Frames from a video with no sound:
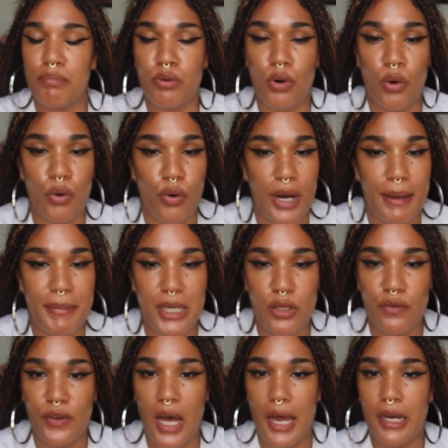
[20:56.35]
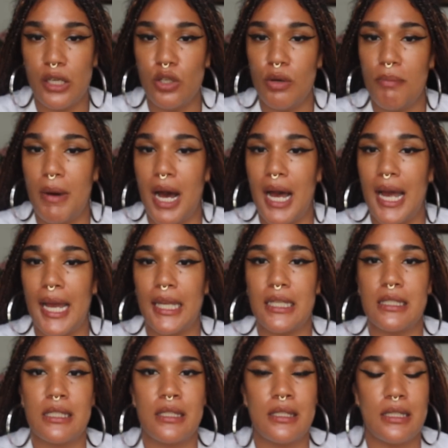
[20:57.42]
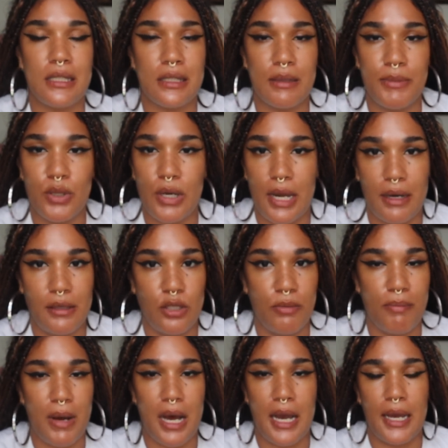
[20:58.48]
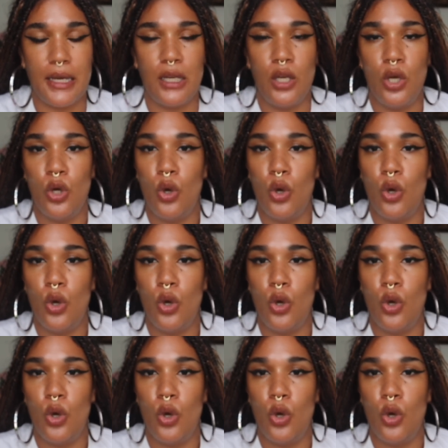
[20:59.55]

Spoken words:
programming you've got in your mind, system you got in your mind,